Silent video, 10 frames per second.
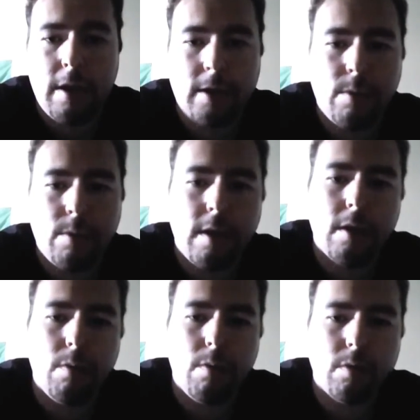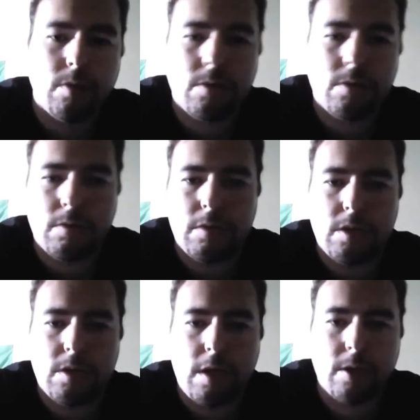next week we'll
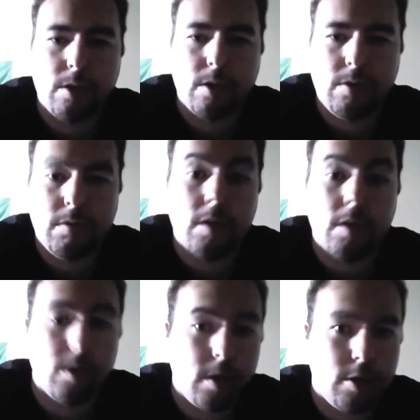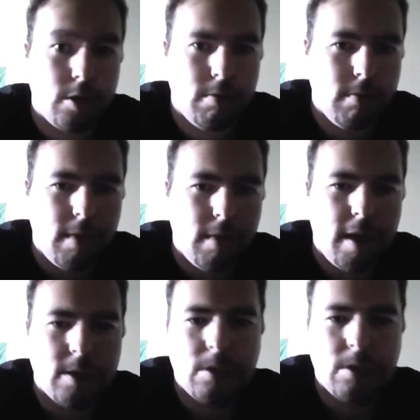discuss the discussion, I
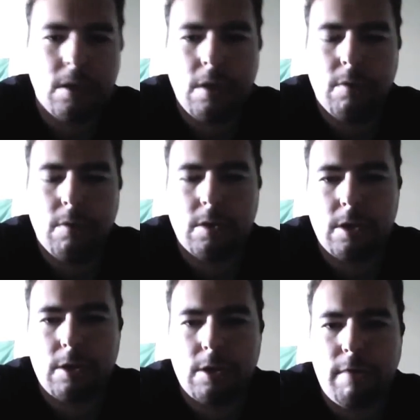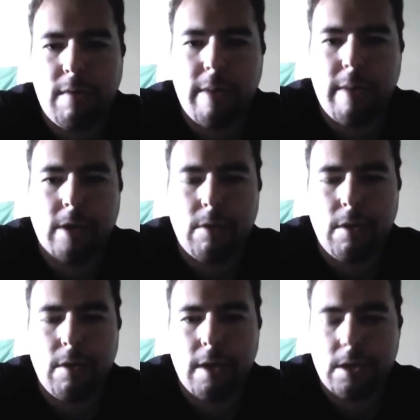guess. We'll discuss your feedback, see
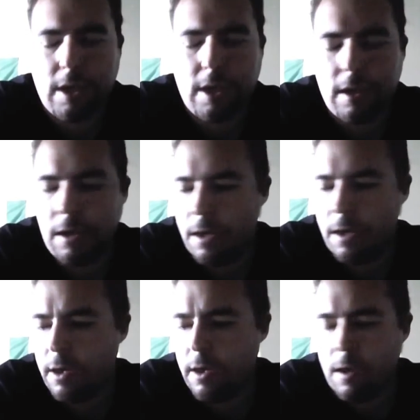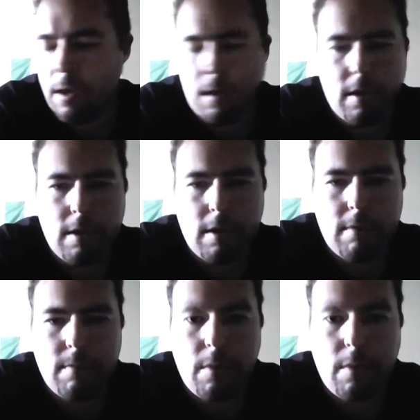what you guys think, and
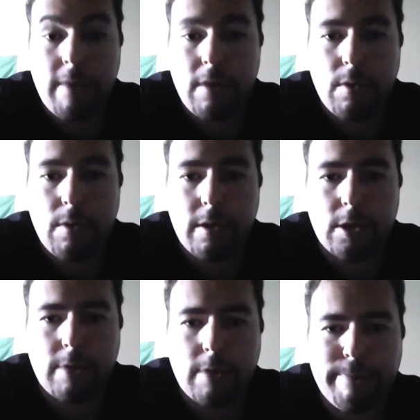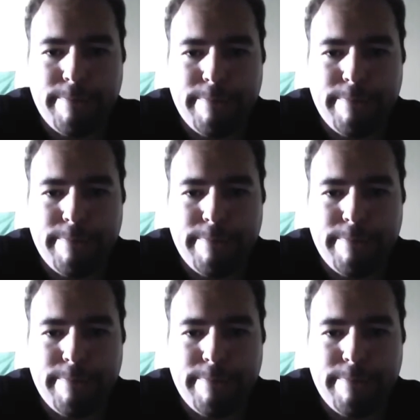we'll have a new question.